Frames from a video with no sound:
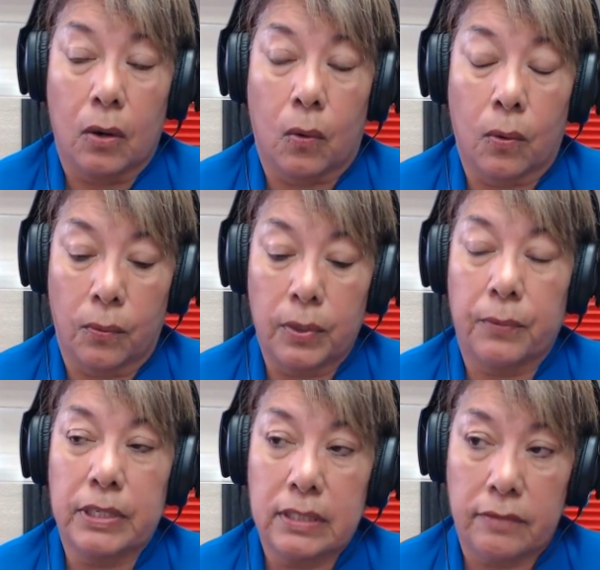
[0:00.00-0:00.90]
or only
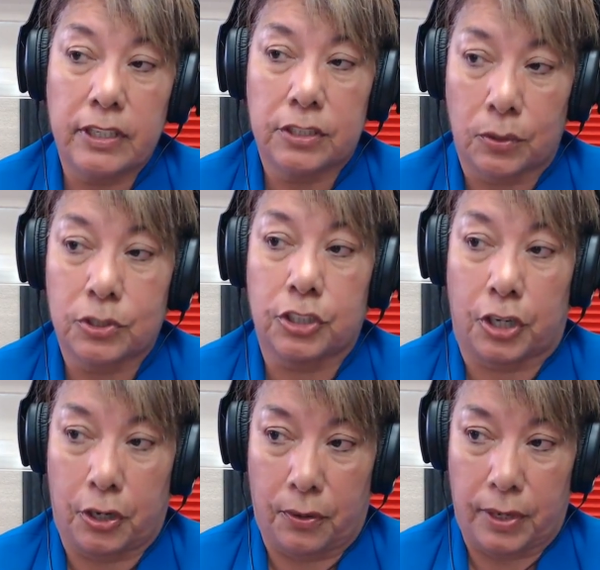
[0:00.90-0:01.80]
receiving Social
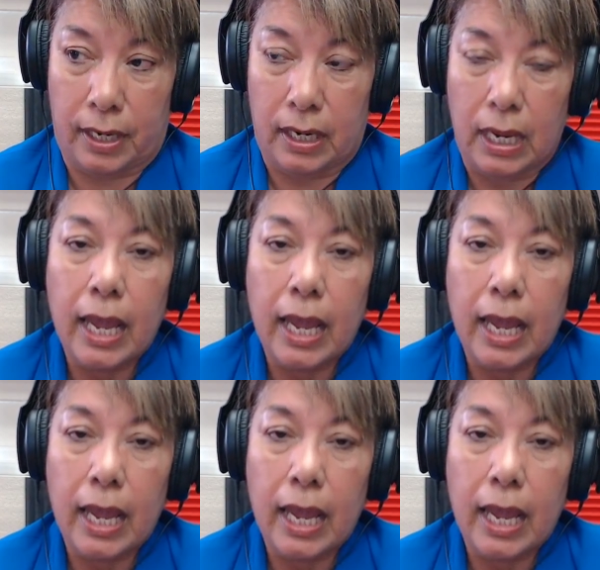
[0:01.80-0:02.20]
Security.